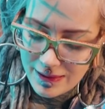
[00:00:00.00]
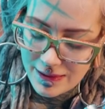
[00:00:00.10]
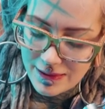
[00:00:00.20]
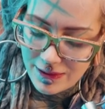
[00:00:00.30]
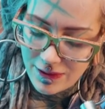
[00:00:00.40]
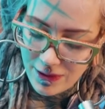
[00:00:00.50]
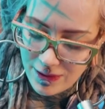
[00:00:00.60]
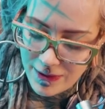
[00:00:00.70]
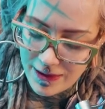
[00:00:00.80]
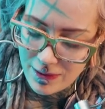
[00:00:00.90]
So
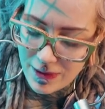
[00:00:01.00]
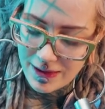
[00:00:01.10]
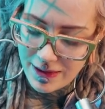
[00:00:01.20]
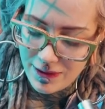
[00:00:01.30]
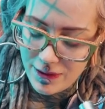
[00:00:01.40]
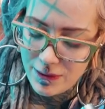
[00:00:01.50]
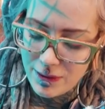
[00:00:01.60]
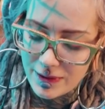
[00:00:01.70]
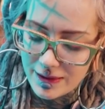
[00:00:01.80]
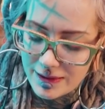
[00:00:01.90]
normally what I
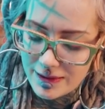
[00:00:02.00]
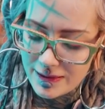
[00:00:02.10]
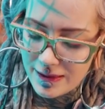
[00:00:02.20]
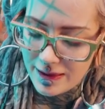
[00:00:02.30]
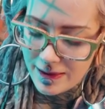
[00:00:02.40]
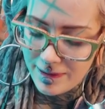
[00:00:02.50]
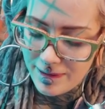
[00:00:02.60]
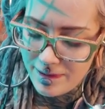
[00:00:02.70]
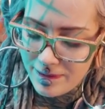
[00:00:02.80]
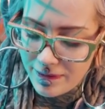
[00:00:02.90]
do is
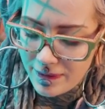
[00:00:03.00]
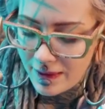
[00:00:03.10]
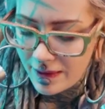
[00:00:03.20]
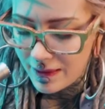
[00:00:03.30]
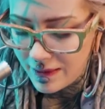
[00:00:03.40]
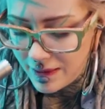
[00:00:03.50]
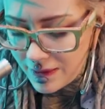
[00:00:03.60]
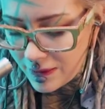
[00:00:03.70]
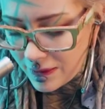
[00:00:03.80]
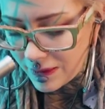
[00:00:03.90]

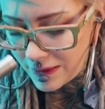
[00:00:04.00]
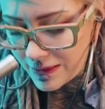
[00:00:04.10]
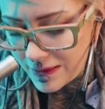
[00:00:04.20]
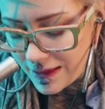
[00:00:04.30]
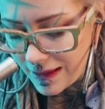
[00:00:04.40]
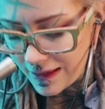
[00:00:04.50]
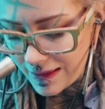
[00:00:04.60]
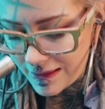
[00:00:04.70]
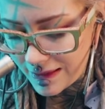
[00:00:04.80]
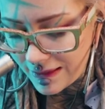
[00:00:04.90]
to
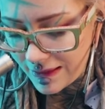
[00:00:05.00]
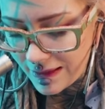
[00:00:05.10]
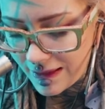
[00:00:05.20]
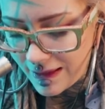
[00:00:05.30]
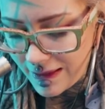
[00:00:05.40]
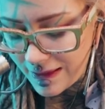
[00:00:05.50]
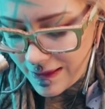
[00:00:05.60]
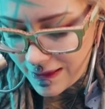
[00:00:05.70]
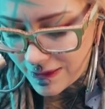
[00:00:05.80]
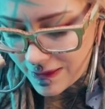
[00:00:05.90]
slice
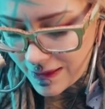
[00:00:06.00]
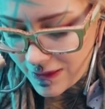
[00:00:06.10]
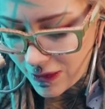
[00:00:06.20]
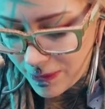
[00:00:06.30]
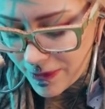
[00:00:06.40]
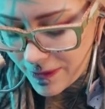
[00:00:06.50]
down the top.